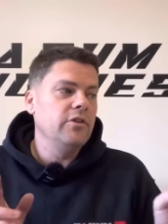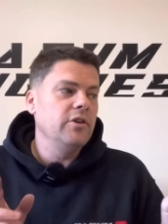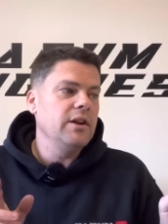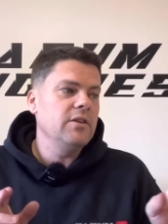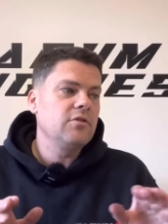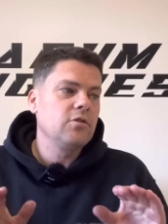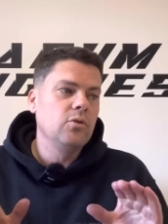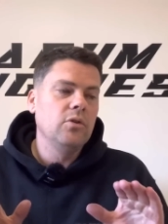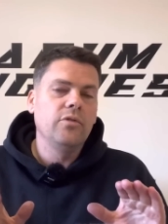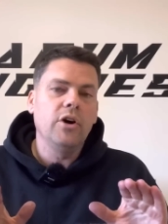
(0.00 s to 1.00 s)
that it
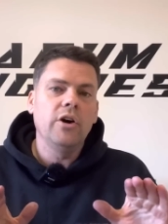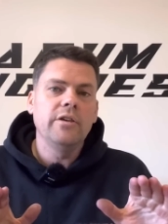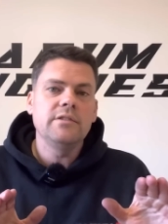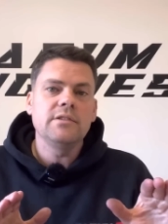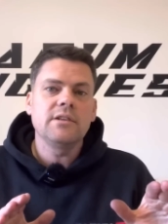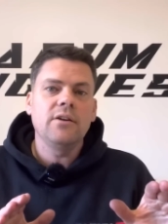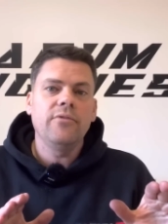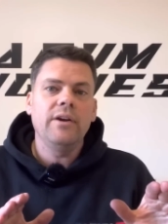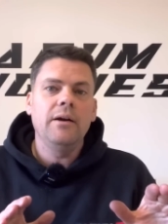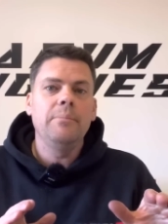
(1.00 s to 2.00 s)
sort of irons
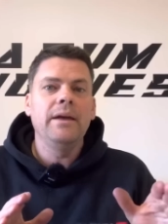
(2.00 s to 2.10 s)
itself out